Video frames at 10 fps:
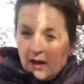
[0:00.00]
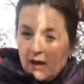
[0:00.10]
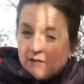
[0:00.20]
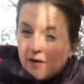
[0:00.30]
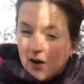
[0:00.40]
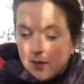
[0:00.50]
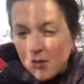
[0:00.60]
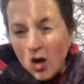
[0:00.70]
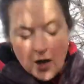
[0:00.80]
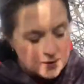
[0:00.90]
If I
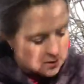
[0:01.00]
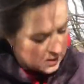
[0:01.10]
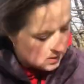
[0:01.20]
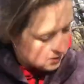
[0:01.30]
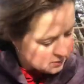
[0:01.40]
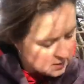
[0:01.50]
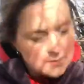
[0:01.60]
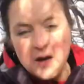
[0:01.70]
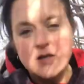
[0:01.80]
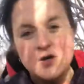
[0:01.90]
am not
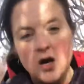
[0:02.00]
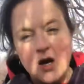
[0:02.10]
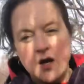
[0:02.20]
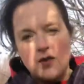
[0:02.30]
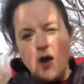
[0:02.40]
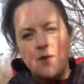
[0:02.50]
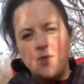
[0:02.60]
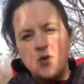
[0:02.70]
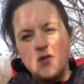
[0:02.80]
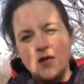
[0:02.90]
using my saw, that
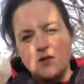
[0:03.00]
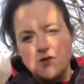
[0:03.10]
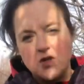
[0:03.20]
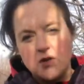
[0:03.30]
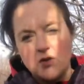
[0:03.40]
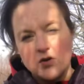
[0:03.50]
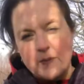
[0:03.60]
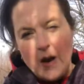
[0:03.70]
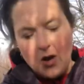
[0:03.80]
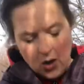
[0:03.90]
protective sheath goes
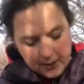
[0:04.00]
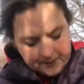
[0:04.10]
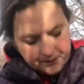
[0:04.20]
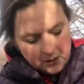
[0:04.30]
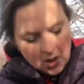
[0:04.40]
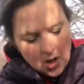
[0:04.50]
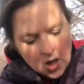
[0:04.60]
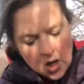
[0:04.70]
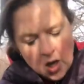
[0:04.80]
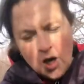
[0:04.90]
back
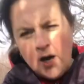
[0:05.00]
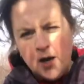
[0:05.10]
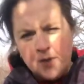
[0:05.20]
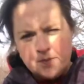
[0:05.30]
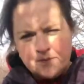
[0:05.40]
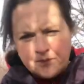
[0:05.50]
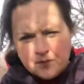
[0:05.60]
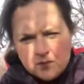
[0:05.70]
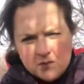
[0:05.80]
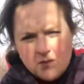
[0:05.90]
on.
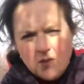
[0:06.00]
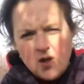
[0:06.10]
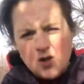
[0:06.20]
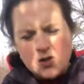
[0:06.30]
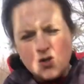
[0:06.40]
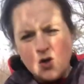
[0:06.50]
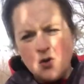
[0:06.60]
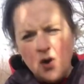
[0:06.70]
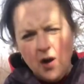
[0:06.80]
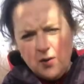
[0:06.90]

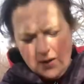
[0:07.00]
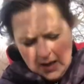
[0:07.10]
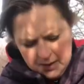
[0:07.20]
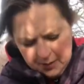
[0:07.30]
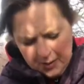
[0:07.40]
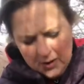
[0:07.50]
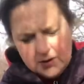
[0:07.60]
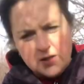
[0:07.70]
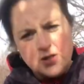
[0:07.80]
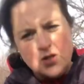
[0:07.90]
So now the
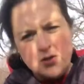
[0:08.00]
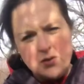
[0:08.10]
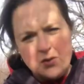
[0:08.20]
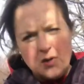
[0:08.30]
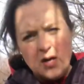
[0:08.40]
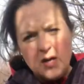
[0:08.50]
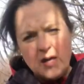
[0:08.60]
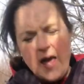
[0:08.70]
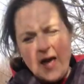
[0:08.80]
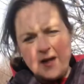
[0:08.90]
parts that you
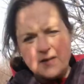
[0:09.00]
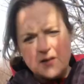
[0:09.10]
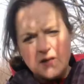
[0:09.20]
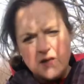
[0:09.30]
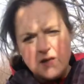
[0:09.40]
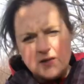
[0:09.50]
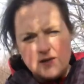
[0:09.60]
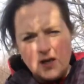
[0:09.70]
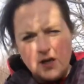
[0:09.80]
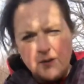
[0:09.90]
can't
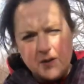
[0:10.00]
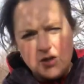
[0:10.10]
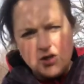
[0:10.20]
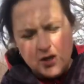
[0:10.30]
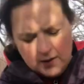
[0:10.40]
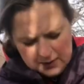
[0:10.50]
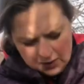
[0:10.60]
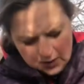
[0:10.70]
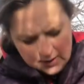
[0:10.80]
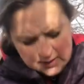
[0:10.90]
see when the sheath is
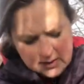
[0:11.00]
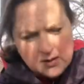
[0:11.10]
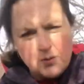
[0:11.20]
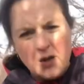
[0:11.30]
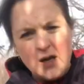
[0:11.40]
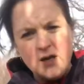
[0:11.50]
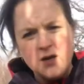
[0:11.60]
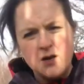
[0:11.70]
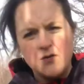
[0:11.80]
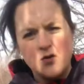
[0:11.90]
on, this is the blade,
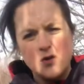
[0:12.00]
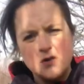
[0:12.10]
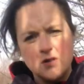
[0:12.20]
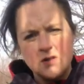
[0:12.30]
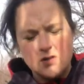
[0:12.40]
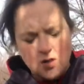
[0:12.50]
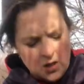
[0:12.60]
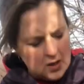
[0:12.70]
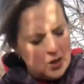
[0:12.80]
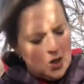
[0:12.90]
of course, of the
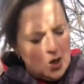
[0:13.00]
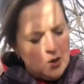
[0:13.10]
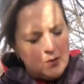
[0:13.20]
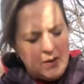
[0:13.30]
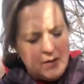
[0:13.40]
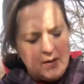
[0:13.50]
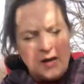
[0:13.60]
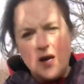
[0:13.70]
saw with the